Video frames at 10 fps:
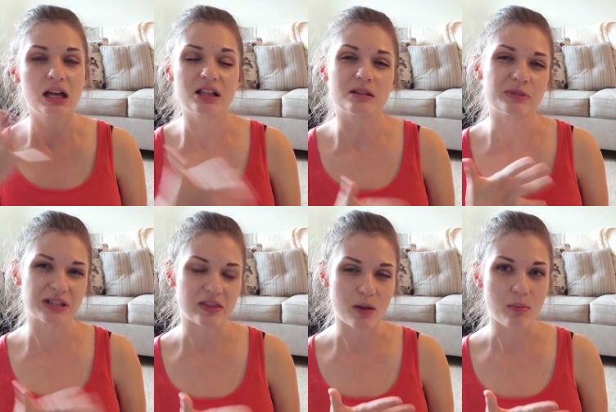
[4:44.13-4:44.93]

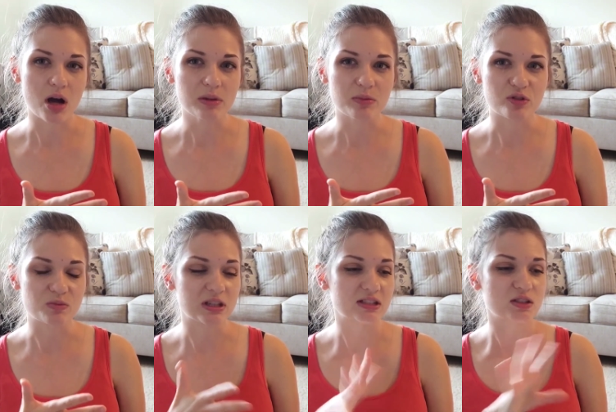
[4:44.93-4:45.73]
eliminate that mommy pooch,
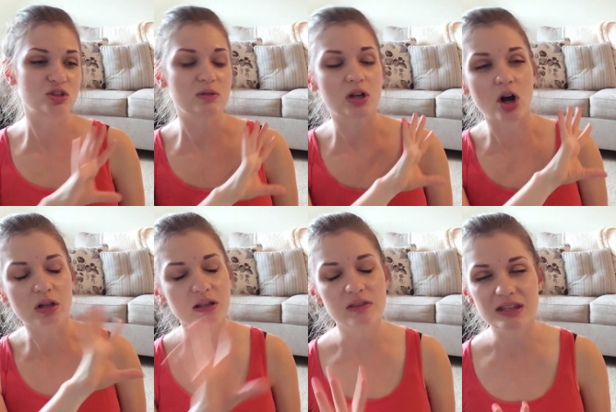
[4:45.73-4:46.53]
because they're doing
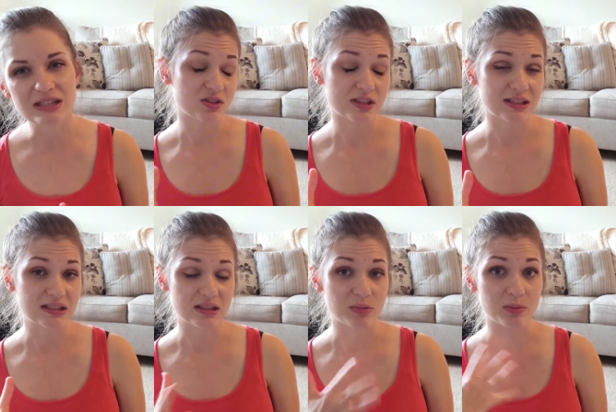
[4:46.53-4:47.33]
all of these
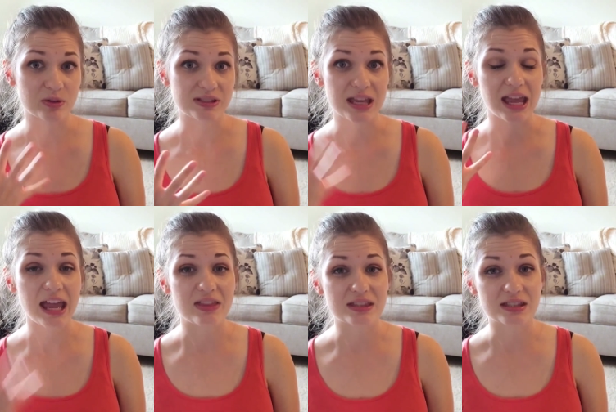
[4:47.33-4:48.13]
exercises that people are saying,
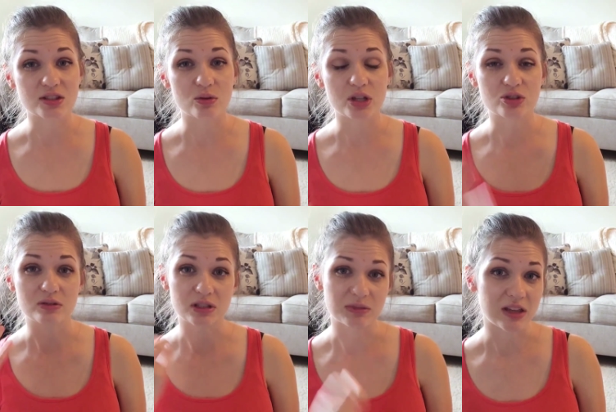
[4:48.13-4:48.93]
hey, this is going to
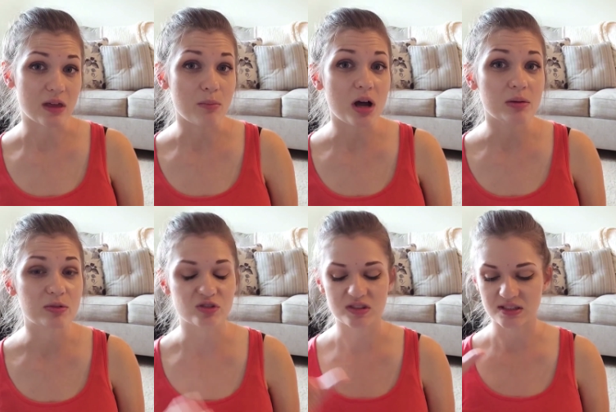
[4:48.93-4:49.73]
eliminate that mommy
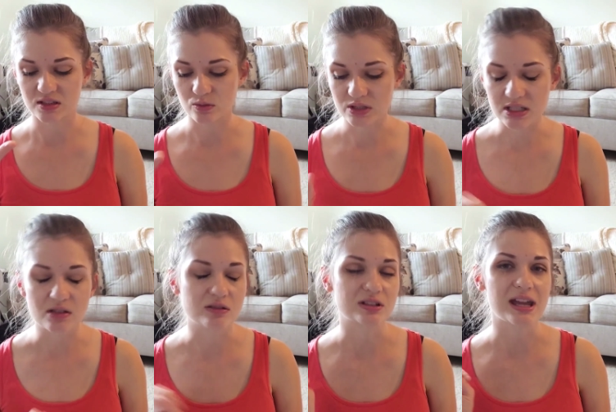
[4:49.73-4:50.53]
pooch, this is going to
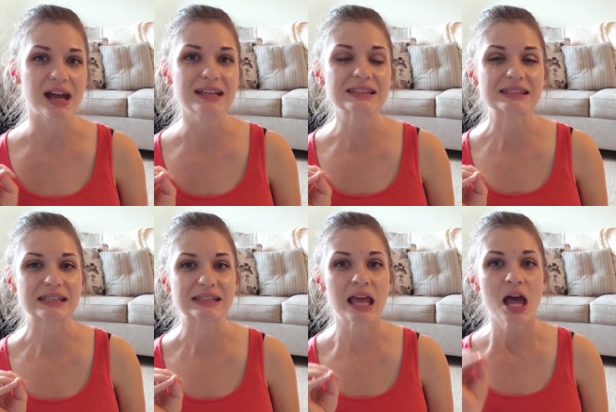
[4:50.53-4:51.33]
heal your
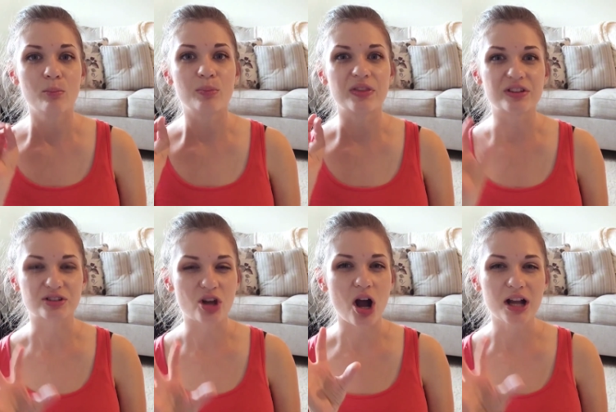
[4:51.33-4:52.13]
diastasis, but they're
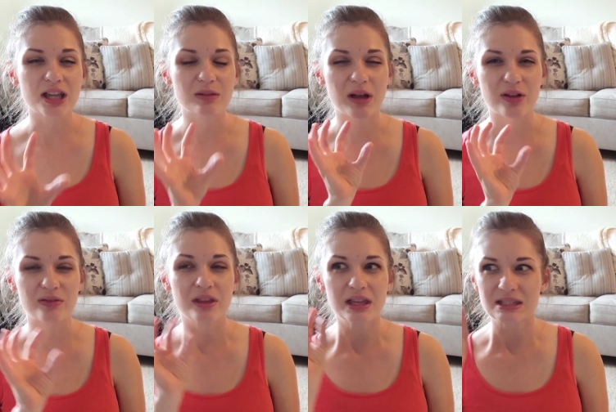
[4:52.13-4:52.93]
talking about